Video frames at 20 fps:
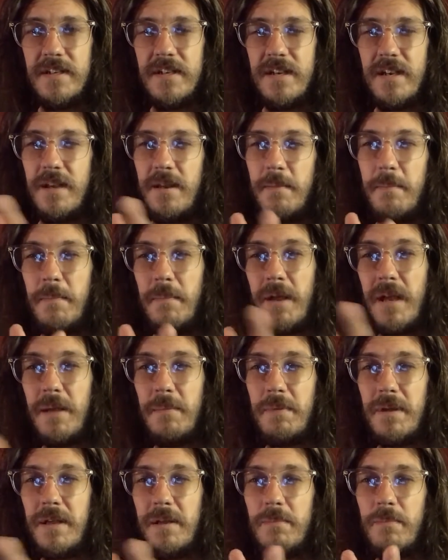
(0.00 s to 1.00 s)
It may
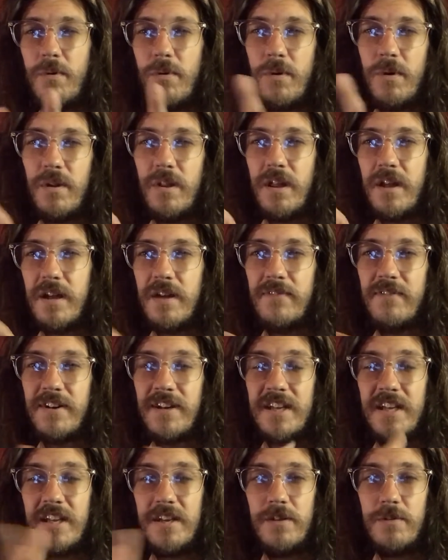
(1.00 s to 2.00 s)
be more like of a
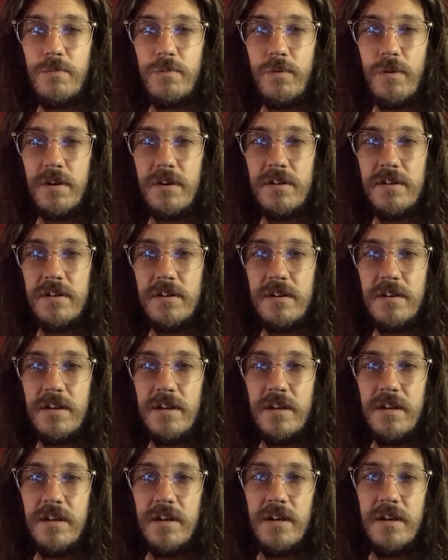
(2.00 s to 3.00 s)
kid one,
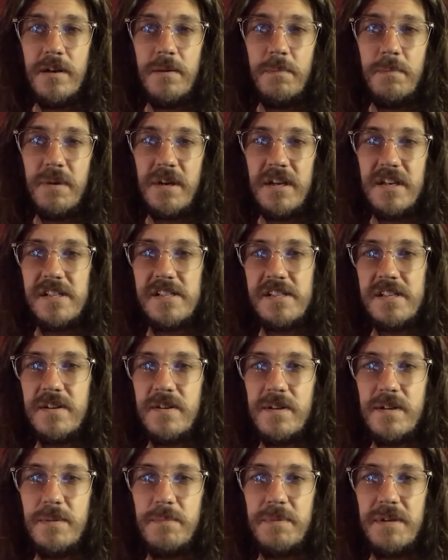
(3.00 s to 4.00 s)
but it's
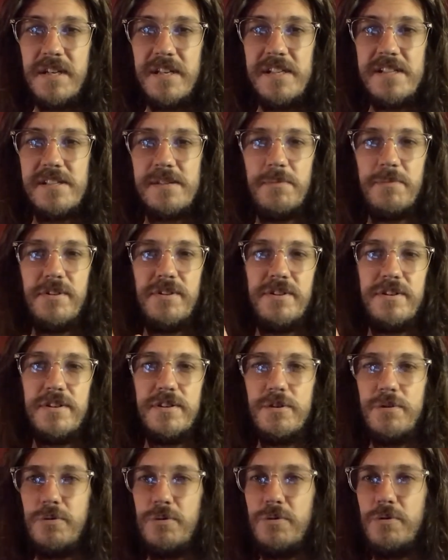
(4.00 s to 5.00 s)
going to be similar
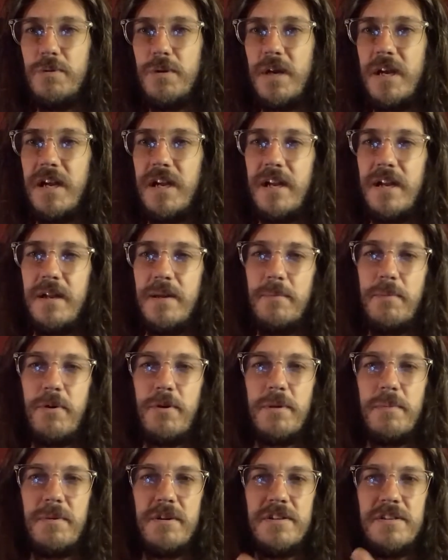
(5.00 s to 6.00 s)
to a
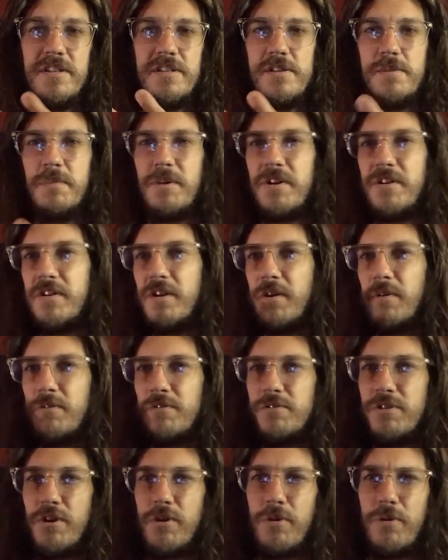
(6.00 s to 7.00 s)
Pokemon, Digimon,
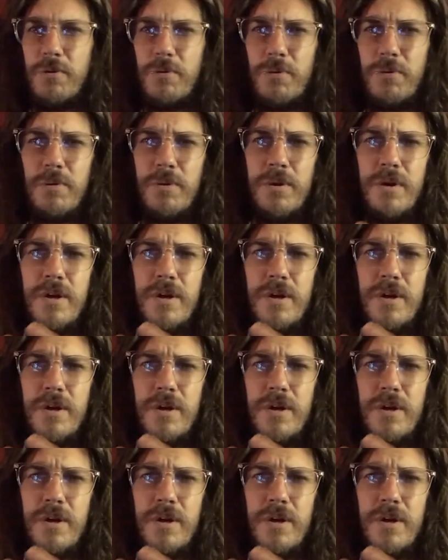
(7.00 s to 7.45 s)
Naruto,